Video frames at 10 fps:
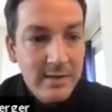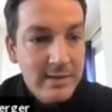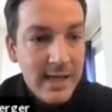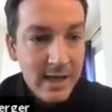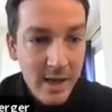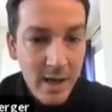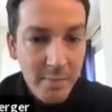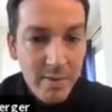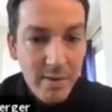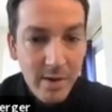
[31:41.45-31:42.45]
sign
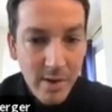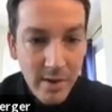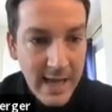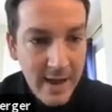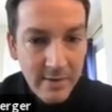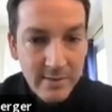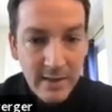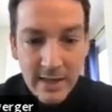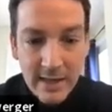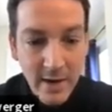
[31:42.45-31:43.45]
up, log out,
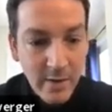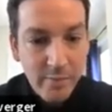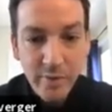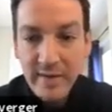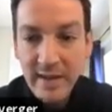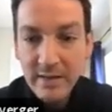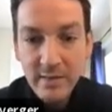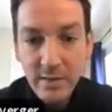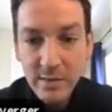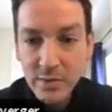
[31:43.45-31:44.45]
and how you
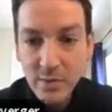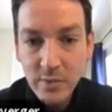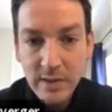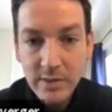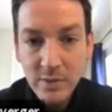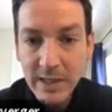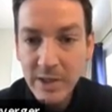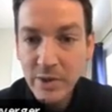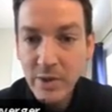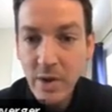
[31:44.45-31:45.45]
protect your screen to
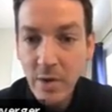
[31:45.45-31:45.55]
make sure